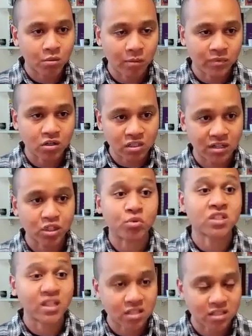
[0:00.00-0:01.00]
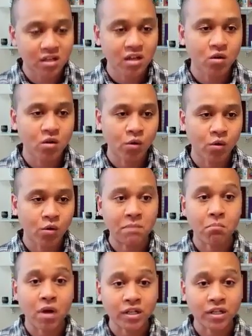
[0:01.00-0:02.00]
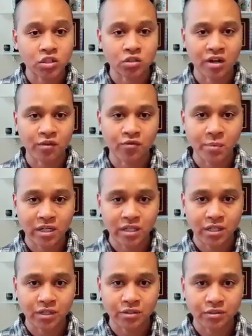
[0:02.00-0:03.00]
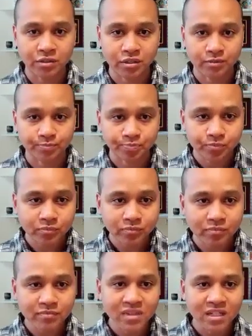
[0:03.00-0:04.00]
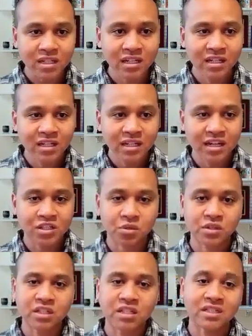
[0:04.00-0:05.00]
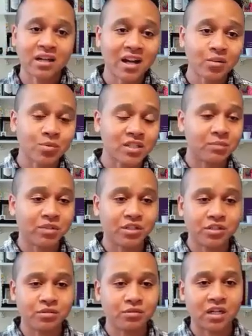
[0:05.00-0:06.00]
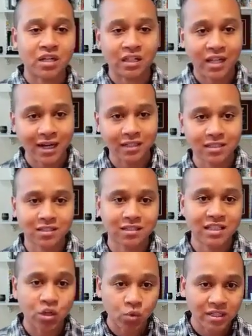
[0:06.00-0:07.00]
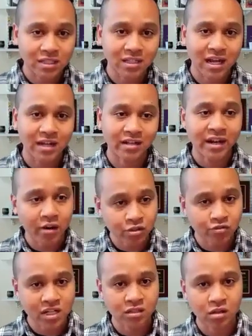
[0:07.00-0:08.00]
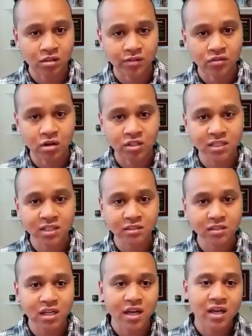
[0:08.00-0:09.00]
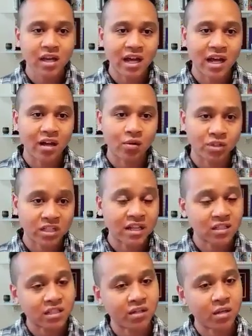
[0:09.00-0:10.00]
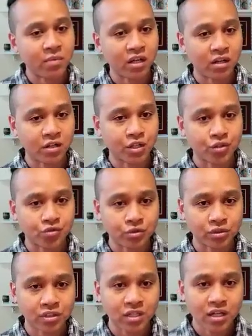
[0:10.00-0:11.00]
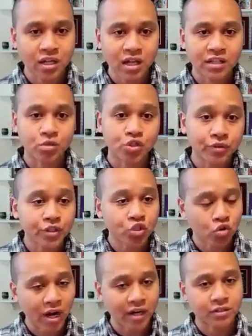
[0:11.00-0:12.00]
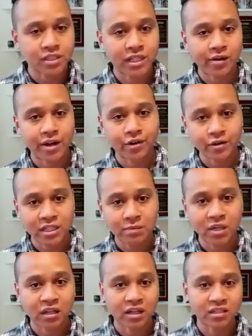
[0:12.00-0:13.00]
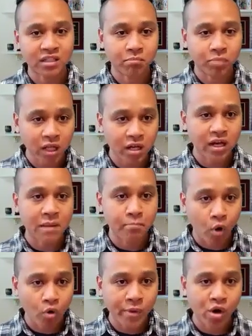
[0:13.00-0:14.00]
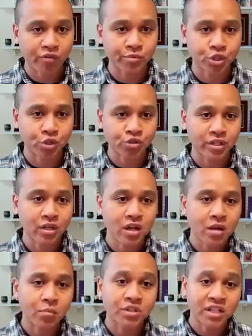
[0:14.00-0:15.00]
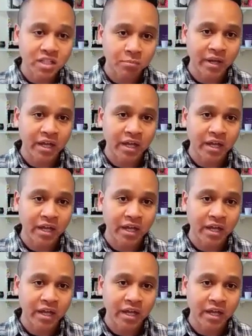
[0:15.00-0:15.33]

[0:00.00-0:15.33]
of how these CAR-T cells could persist over many months or over many years. And so the design was simply to collect, sequence, and characterize long-lived CAR-T cells with the necessary biological controls. And so during the trial, Sarah and her team collected blood and bone marrow from children participating in